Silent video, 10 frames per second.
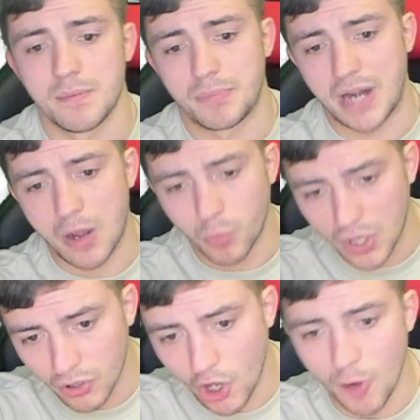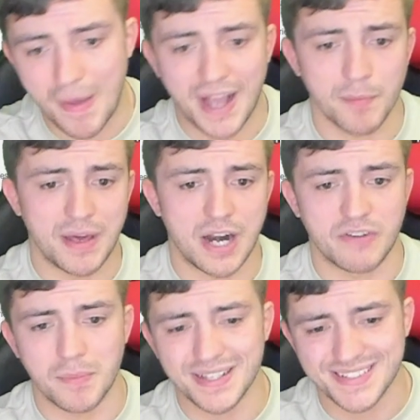But I will go Magomedov.
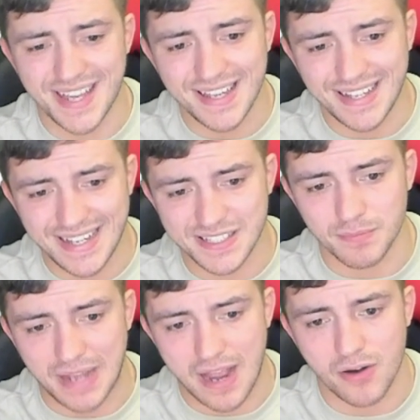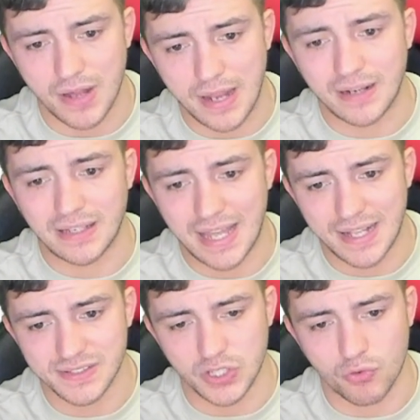I'm going to say he gets him down and
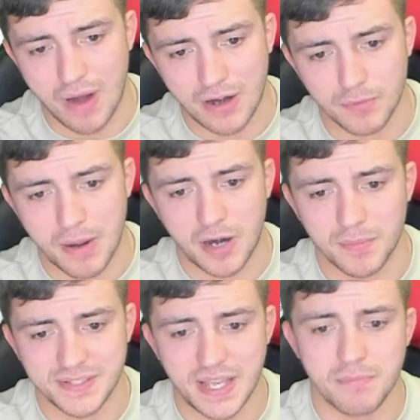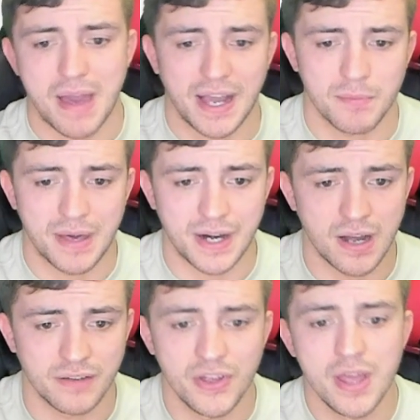lands the ground and pound. I'm going to say
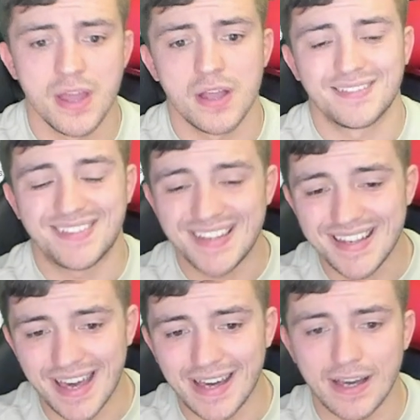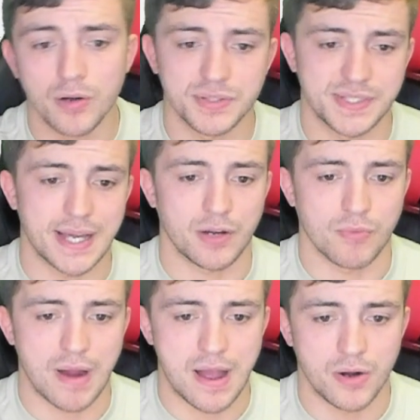Magomedov, TKO second
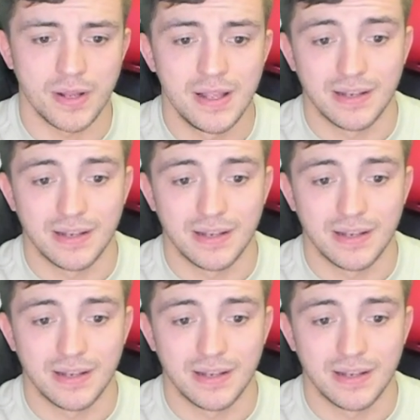round.